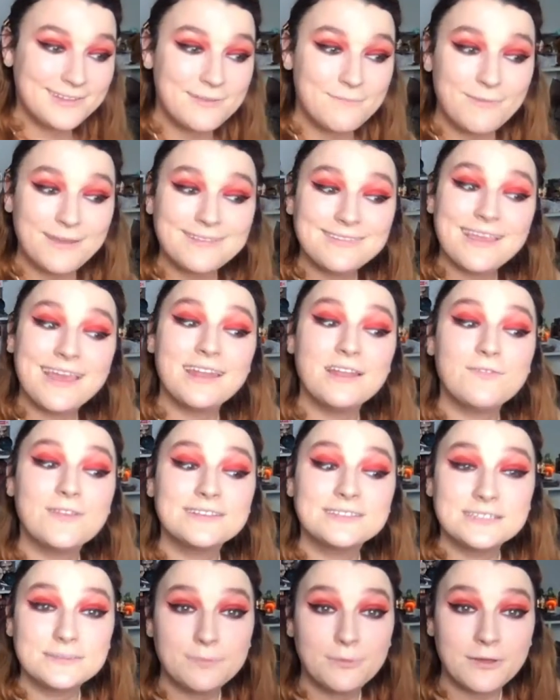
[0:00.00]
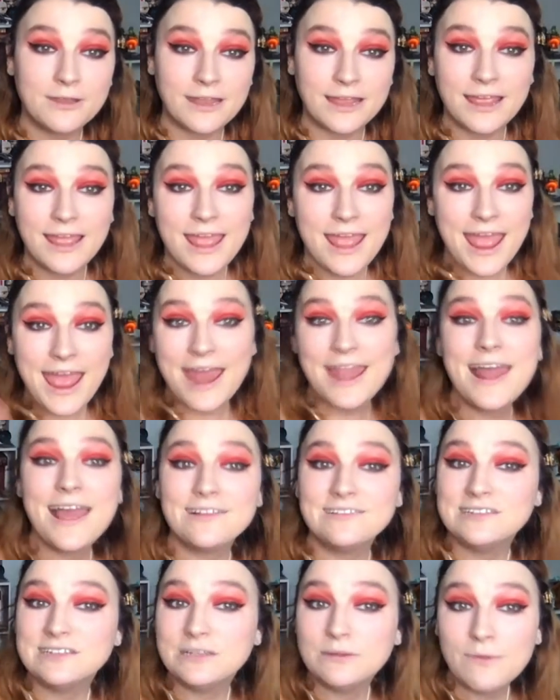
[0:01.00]
Because Candy Floss is pretty. And
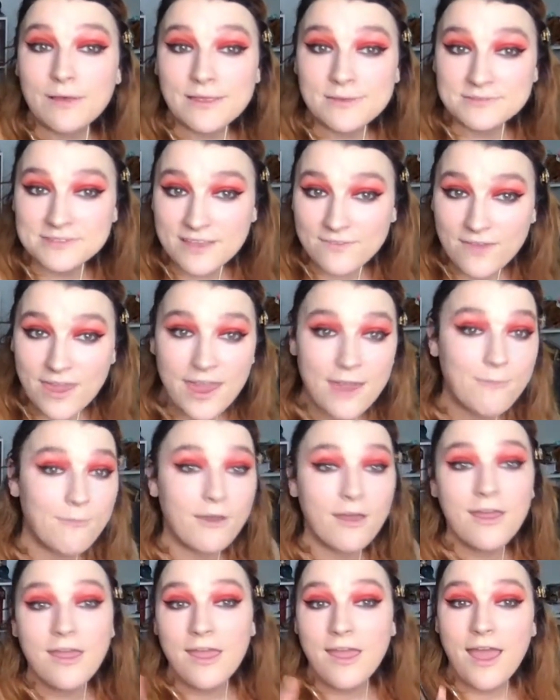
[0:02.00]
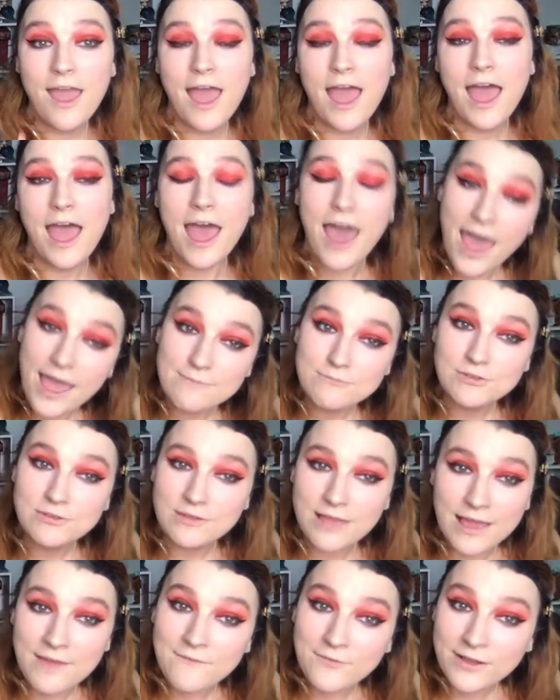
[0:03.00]
actually, while I was off camera, I'm,
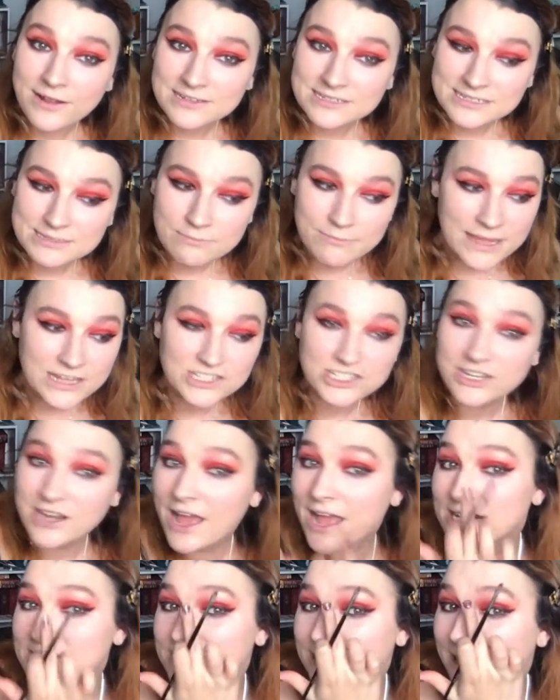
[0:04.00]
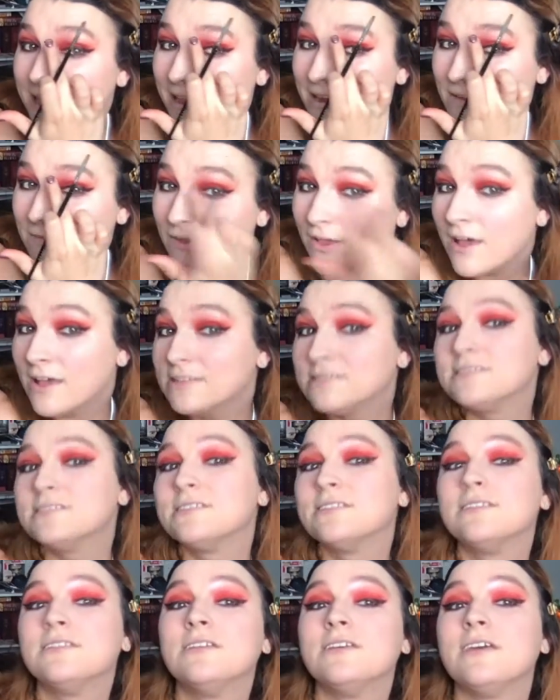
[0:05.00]
I forgot to mention, I took Candy Floss
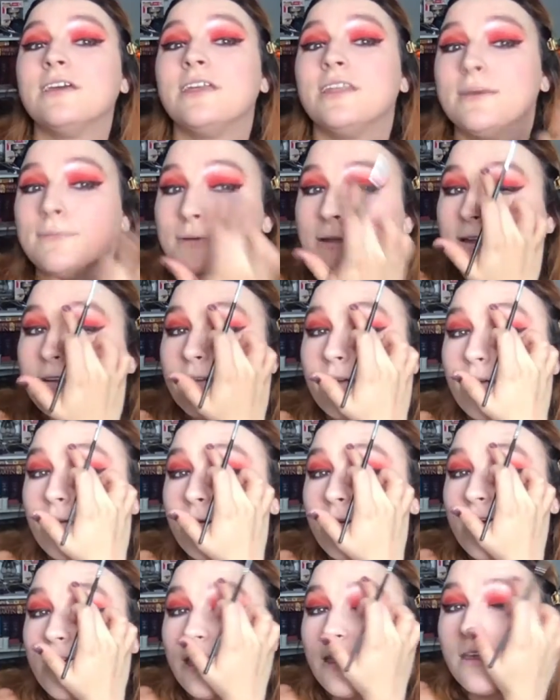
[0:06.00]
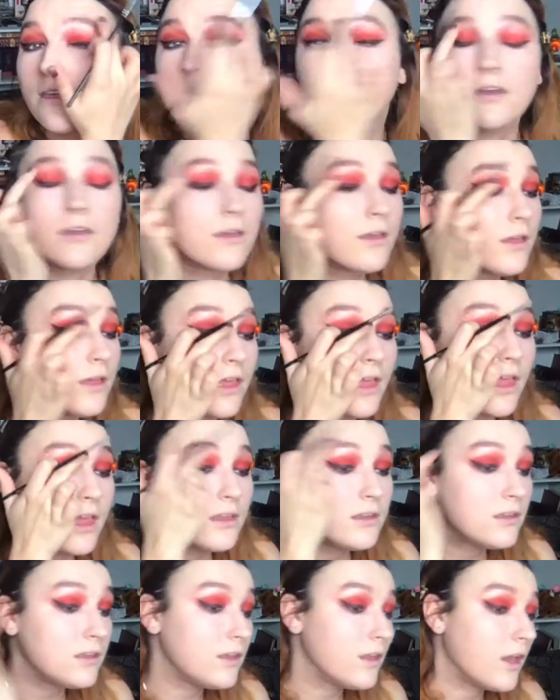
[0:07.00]
and I put it right here
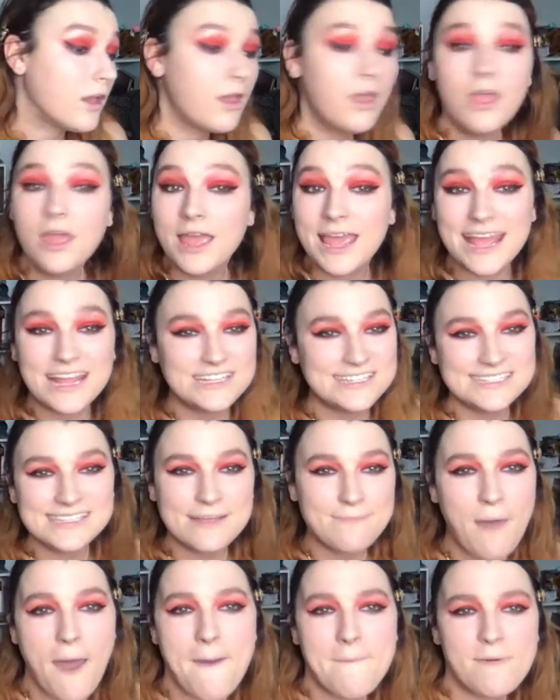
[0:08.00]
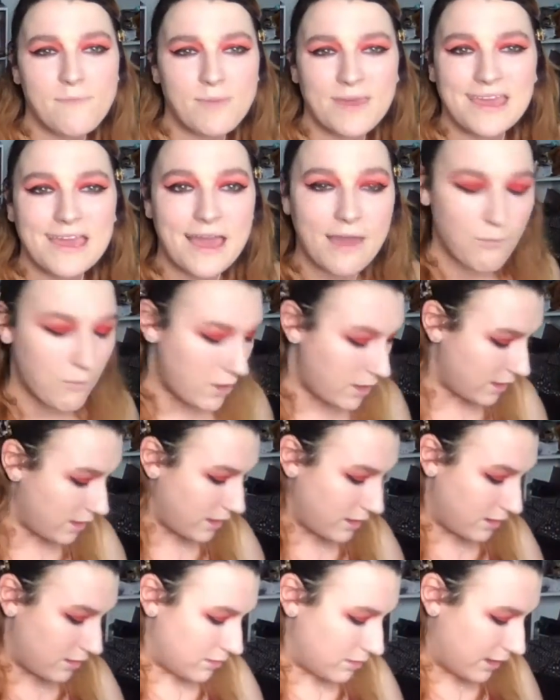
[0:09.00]
and here. It's just that pop of pink I want,
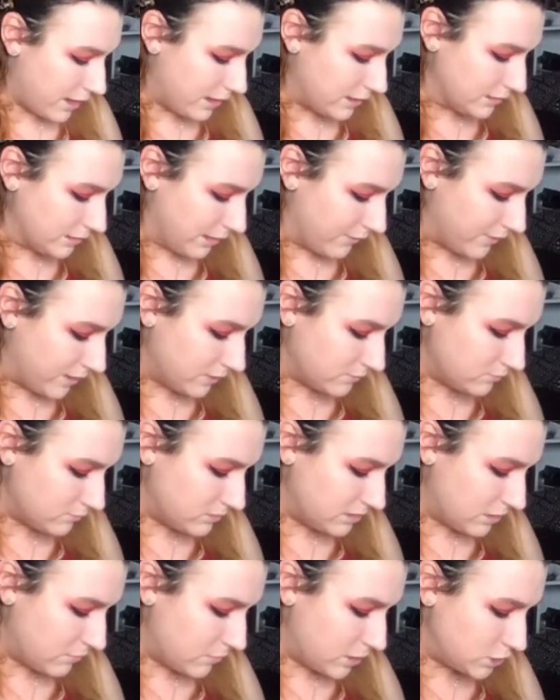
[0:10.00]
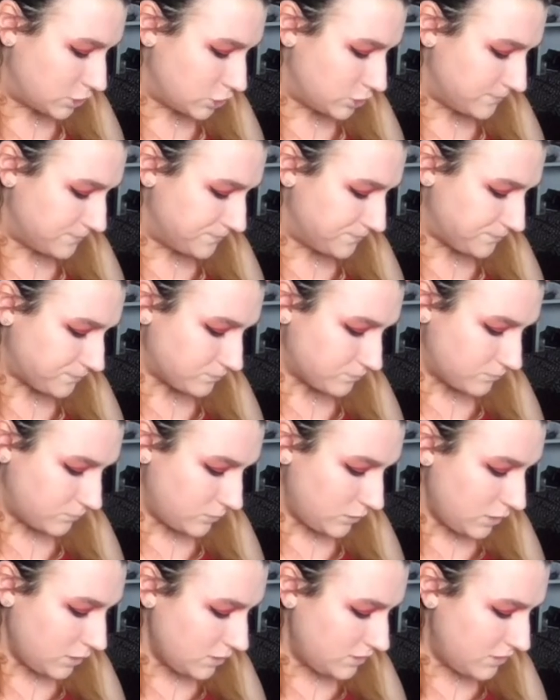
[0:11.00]
and I love it so much.
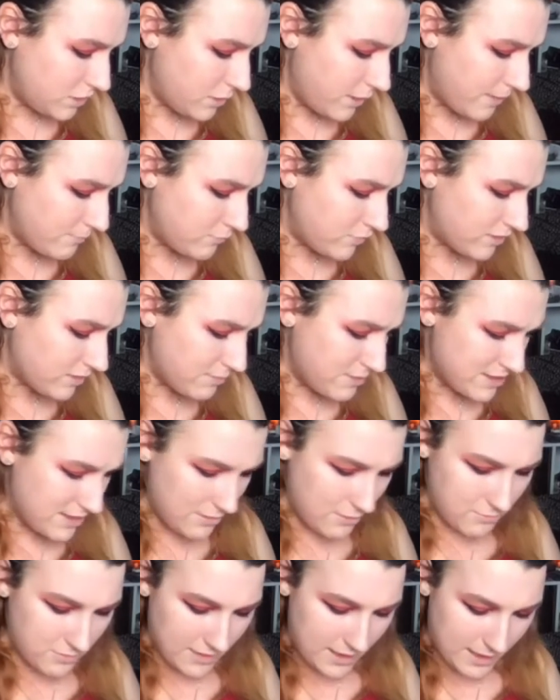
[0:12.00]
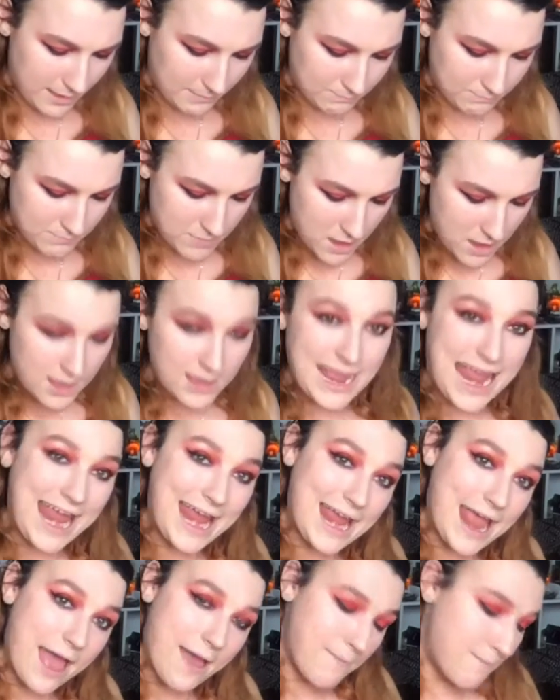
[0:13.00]
So I'm just going to be using a
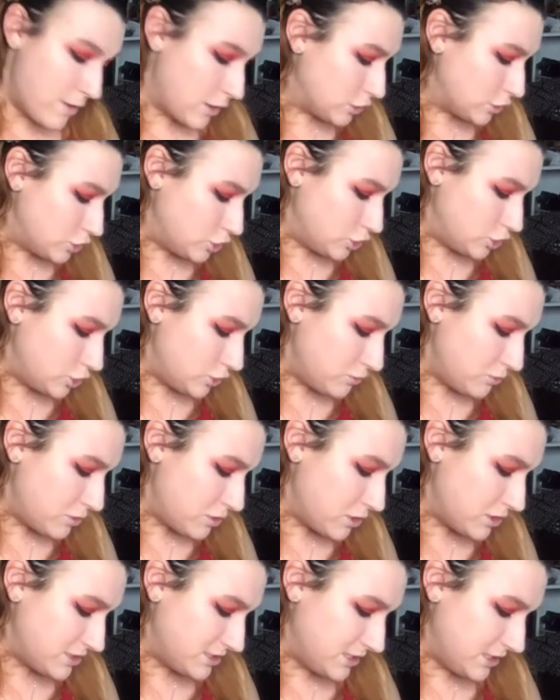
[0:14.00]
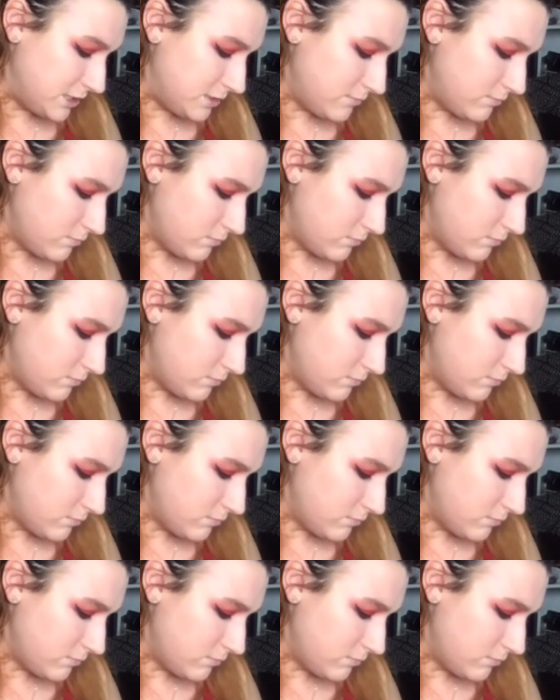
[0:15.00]
M213